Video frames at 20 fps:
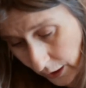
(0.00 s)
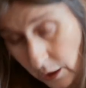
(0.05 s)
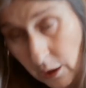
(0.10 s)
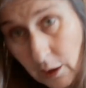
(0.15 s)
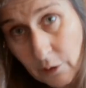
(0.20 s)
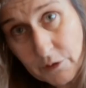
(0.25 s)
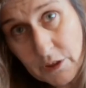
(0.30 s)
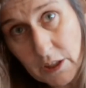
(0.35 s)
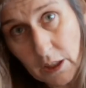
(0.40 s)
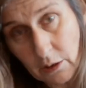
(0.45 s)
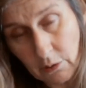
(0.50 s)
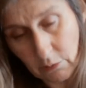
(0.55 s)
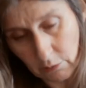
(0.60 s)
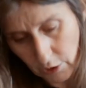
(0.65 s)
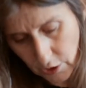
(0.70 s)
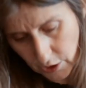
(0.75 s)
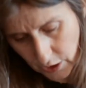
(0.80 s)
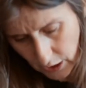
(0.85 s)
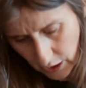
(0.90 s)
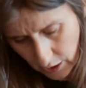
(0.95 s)
love
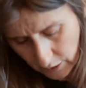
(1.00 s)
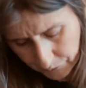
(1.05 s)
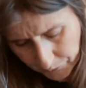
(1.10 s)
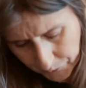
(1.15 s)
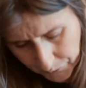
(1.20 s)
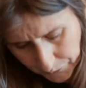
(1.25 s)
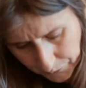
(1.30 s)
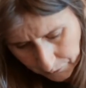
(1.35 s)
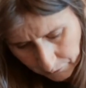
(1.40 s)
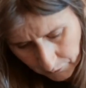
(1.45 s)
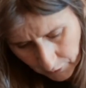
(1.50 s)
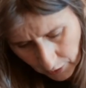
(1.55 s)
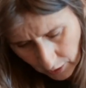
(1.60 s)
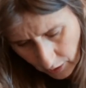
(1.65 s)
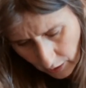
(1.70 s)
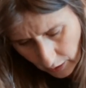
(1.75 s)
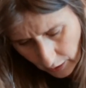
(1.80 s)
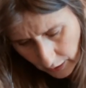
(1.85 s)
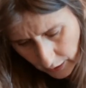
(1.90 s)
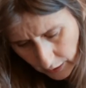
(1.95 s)
technology,
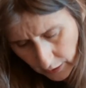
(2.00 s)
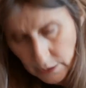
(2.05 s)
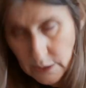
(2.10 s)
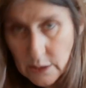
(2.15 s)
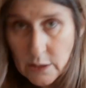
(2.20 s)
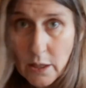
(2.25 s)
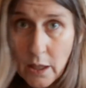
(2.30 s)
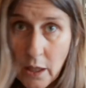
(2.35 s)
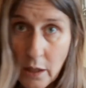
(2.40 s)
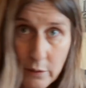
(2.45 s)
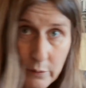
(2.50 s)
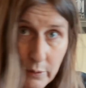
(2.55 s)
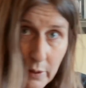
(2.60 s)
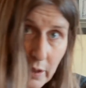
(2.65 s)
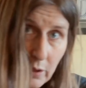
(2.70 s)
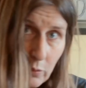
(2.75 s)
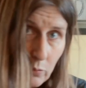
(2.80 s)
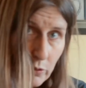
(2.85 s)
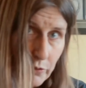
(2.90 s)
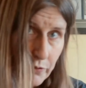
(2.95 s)
and I
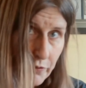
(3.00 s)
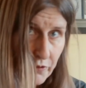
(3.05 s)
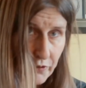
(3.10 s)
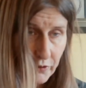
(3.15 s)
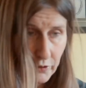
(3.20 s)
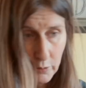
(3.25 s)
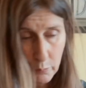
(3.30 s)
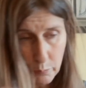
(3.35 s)
really want to